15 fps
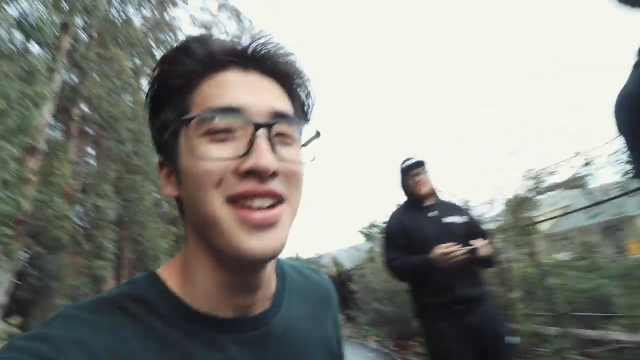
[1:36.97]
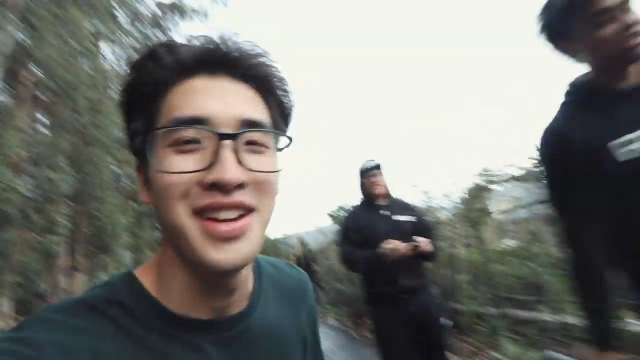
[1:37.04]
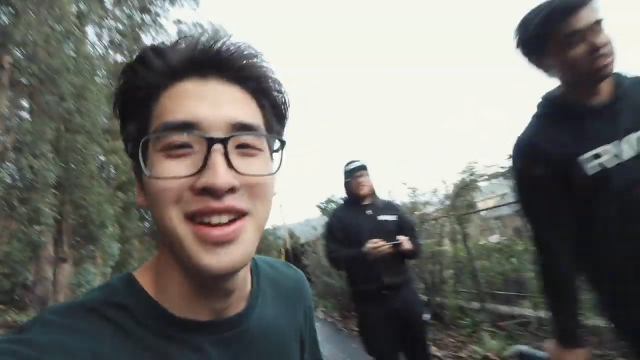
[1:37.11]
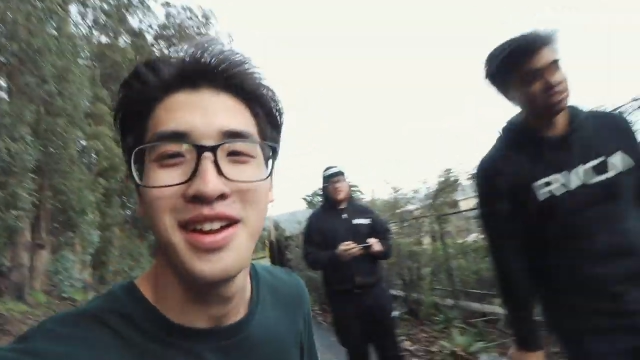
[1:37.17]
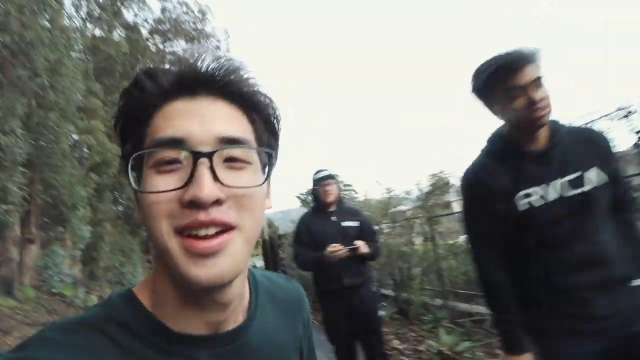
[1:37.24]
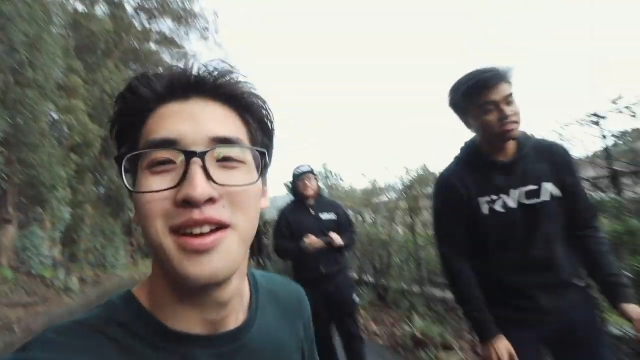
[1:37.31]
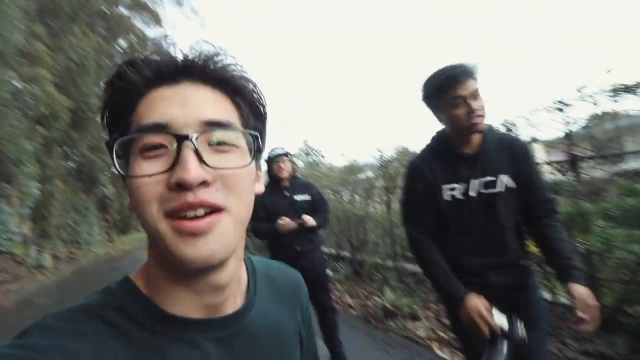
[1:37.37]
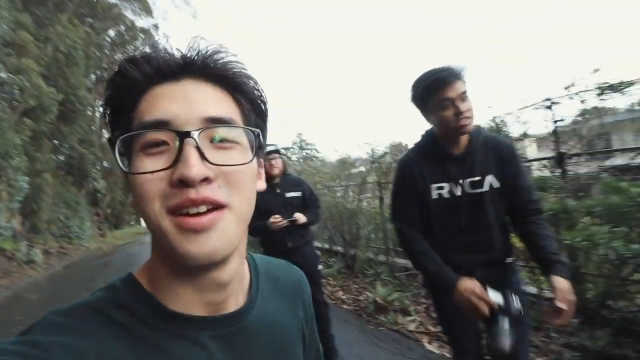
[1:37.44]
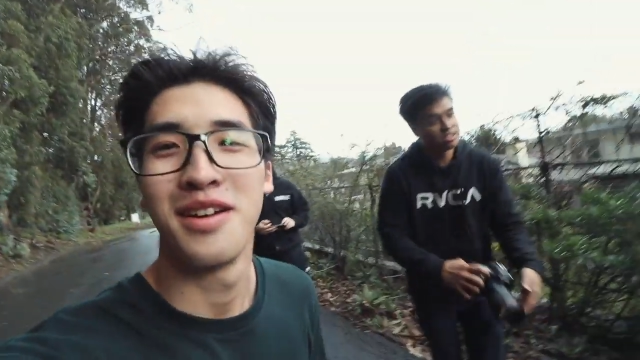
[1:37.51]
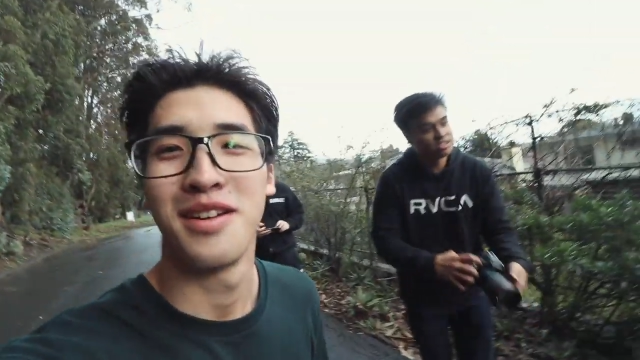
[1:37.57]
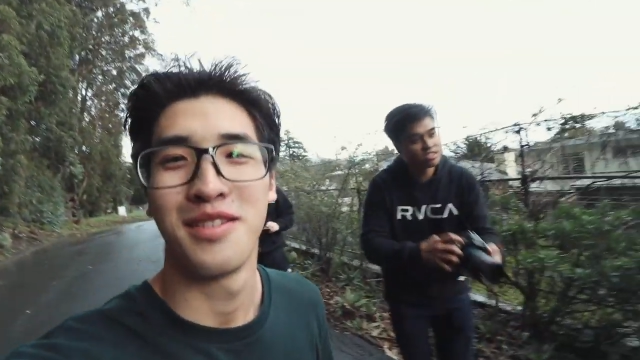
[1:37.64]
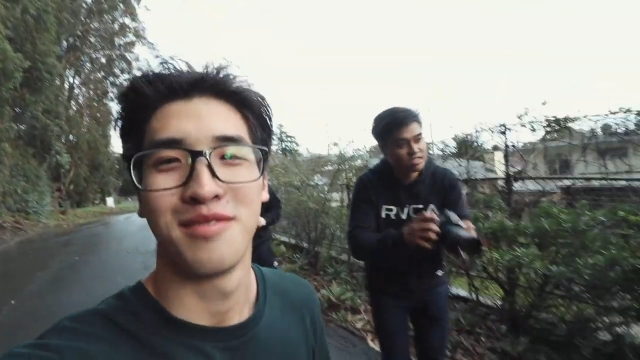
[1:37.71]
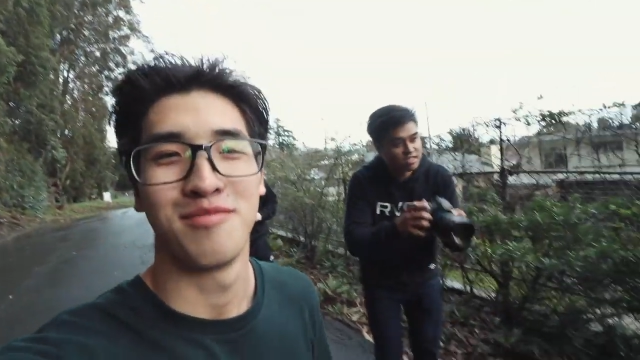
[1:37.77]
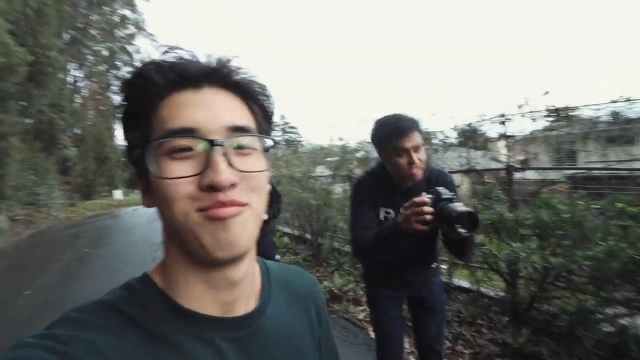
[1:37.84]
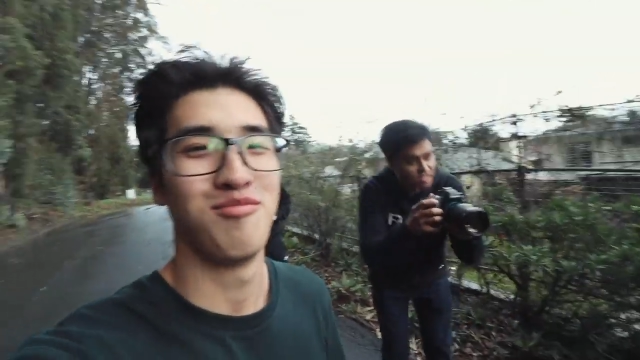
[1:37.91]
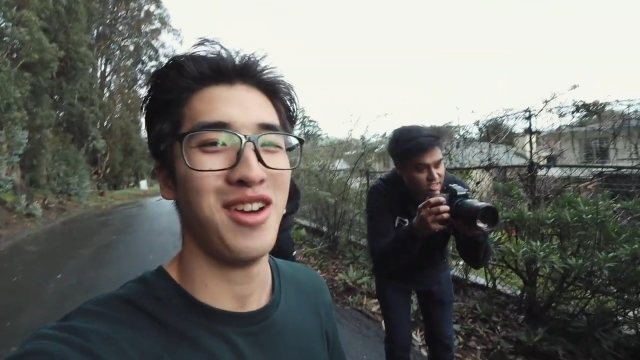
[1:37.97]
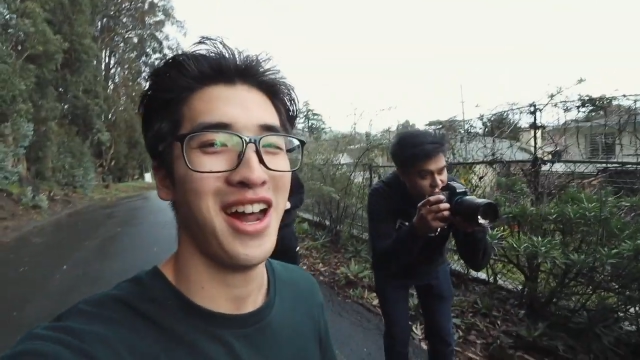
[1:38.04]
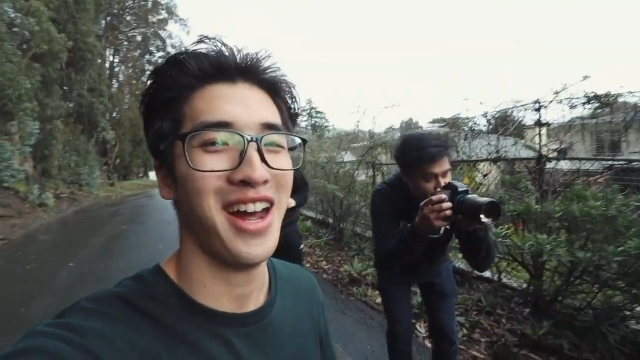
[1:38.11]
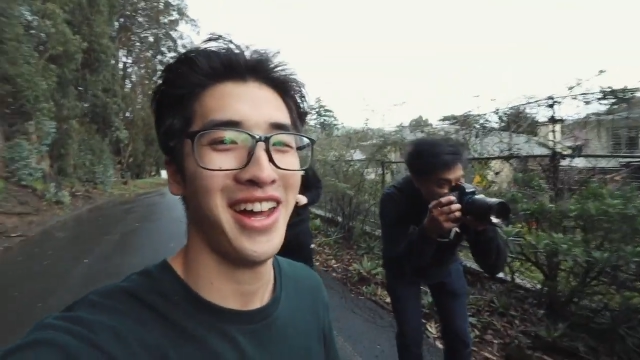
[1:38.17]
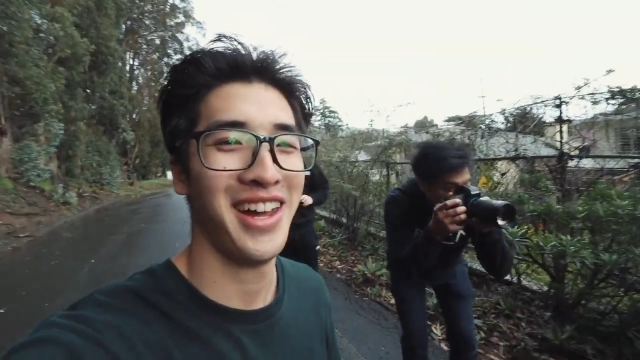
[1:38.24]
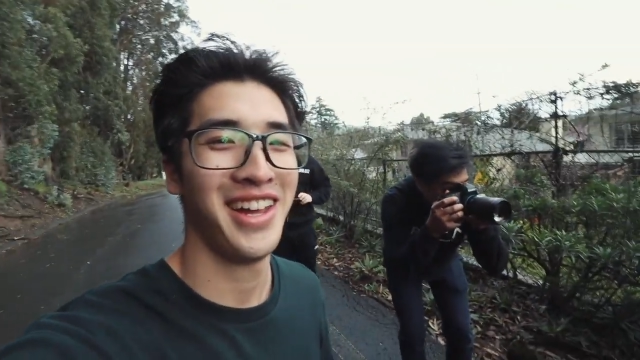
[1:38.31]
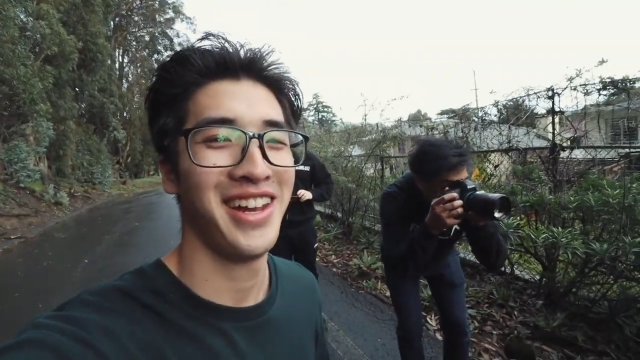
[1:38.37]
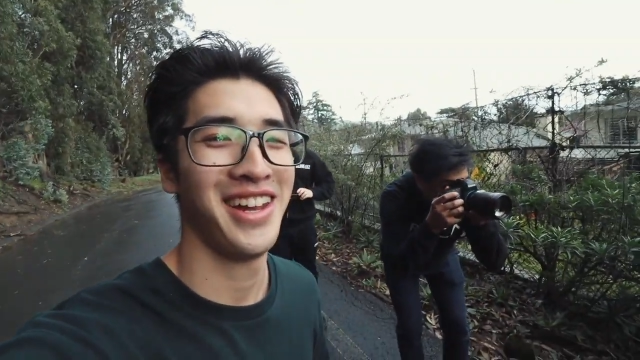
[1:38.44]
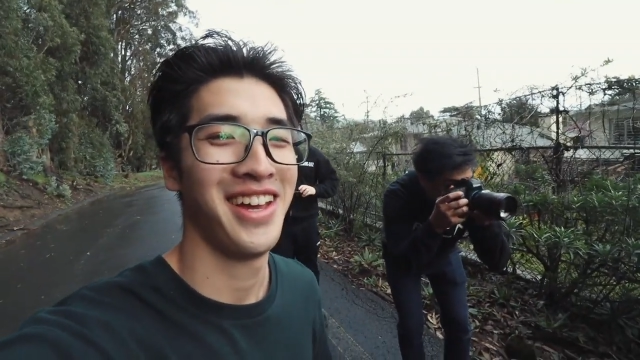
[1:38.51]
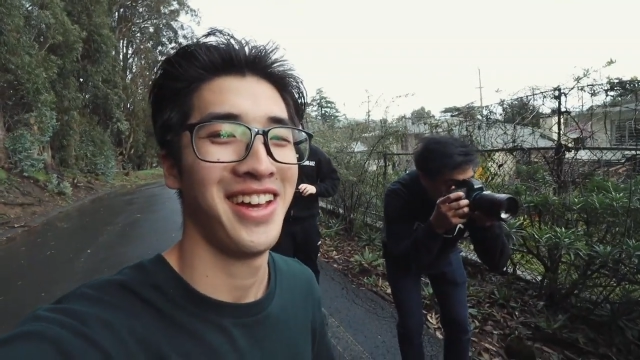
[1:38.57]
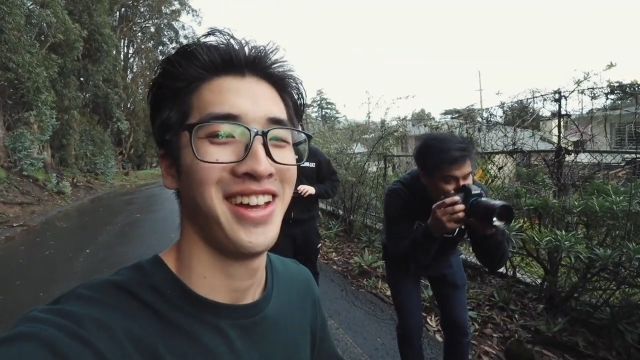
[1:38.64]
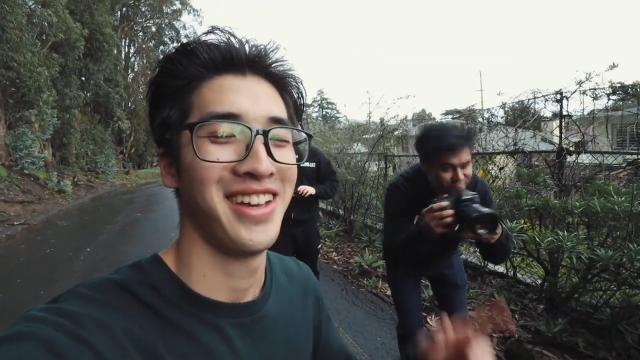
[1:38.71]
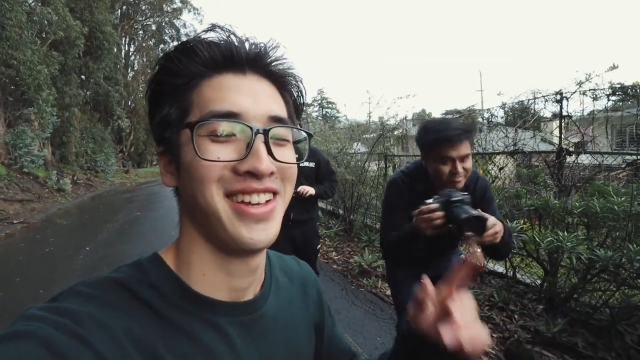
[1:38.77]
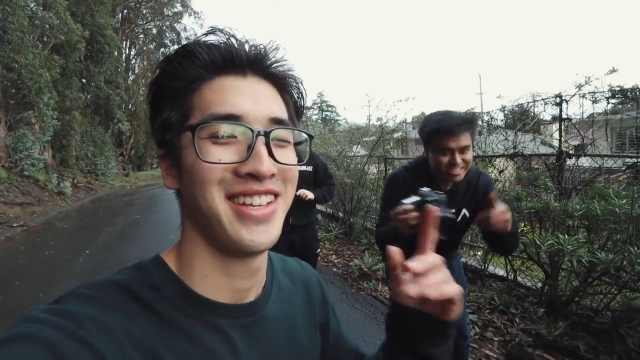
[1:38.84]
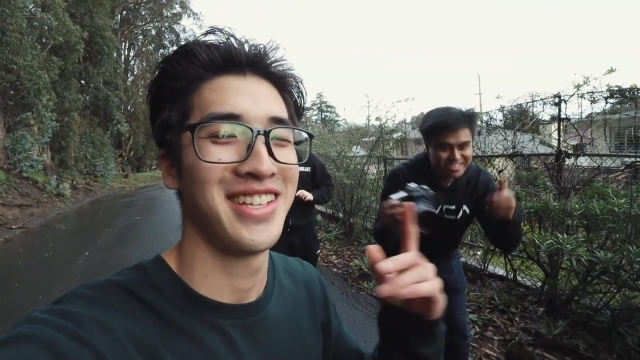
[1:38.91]
Distance. Brian
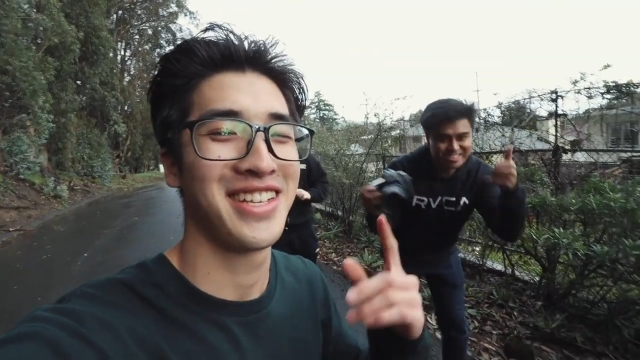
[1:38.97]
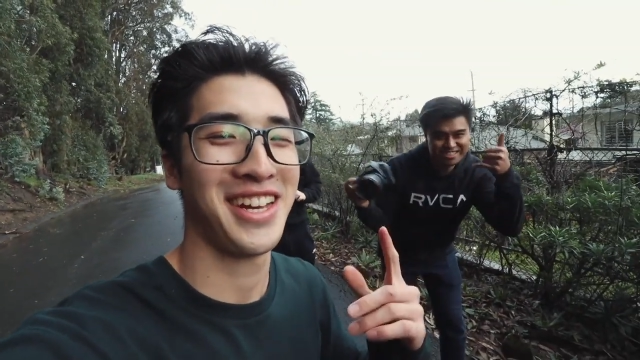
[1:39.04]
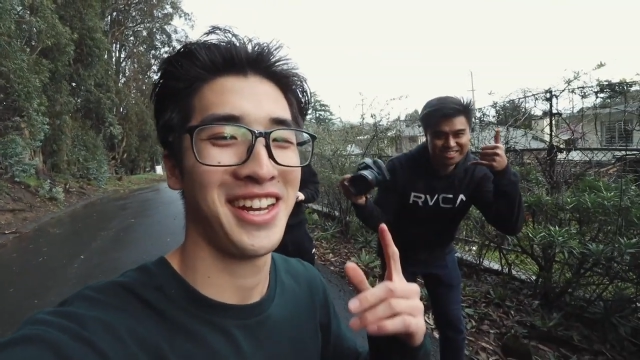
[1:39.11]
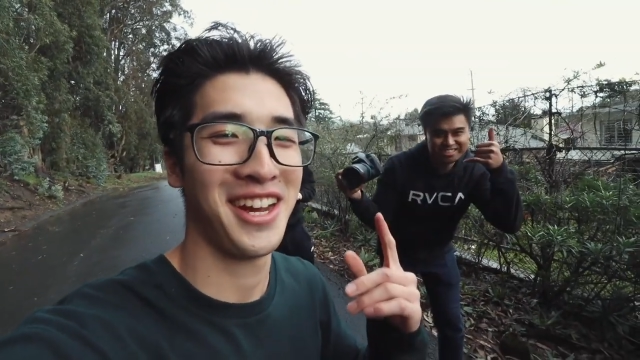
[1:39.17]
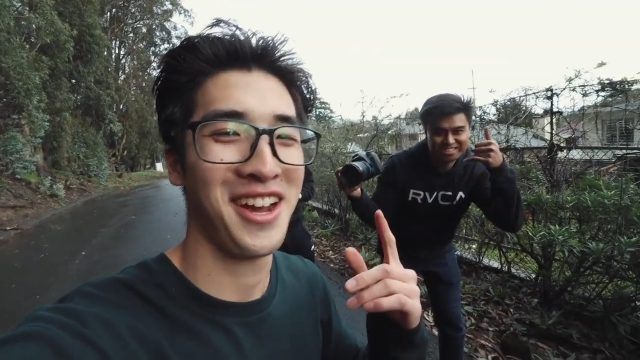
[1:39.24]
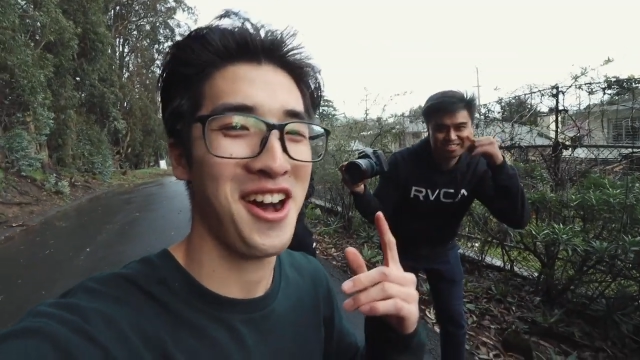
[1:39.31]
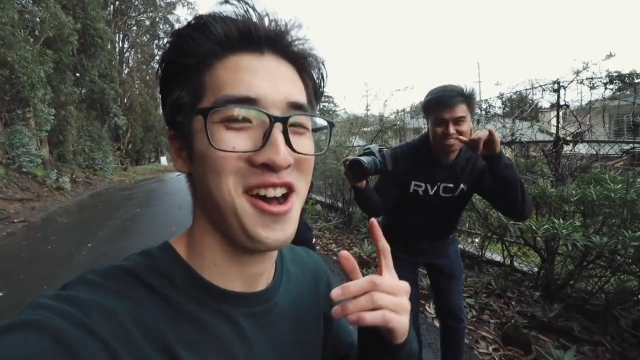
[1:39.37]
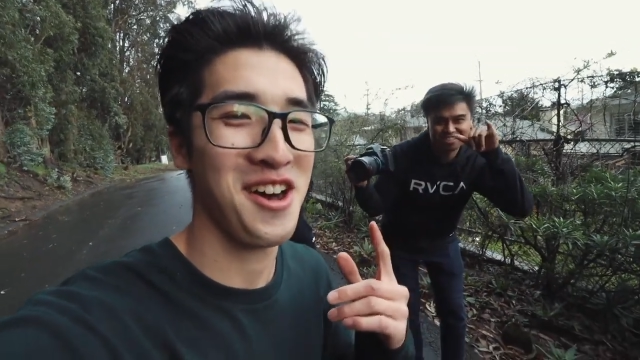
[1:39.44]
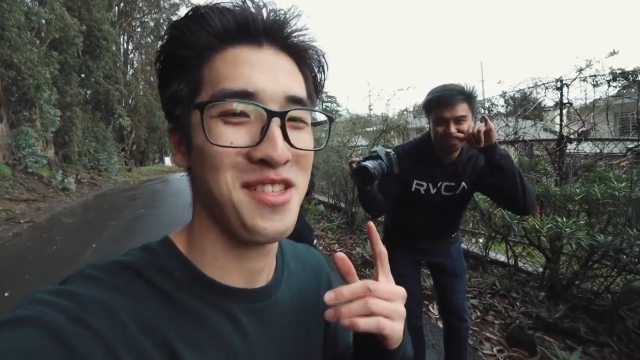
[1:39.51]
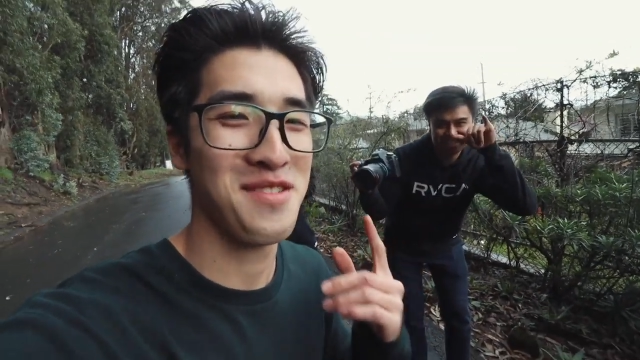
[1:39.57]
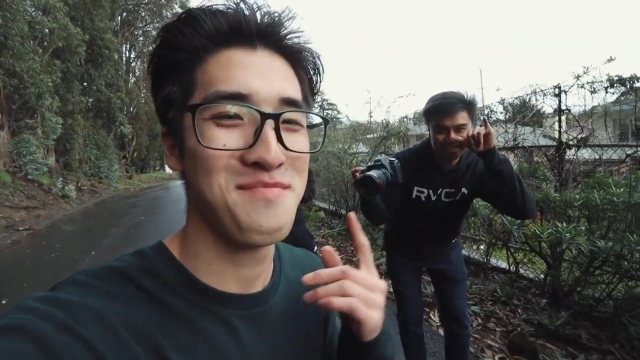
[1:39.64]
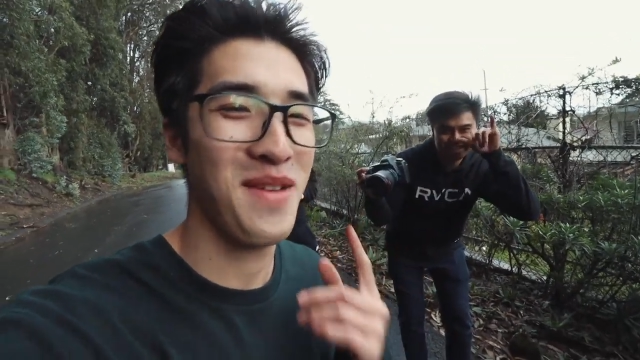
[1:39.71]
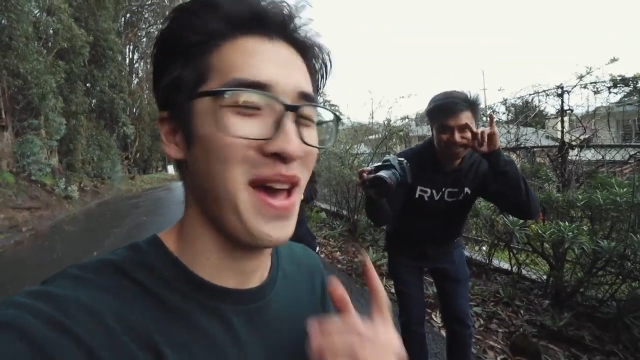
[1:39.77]
is getting all the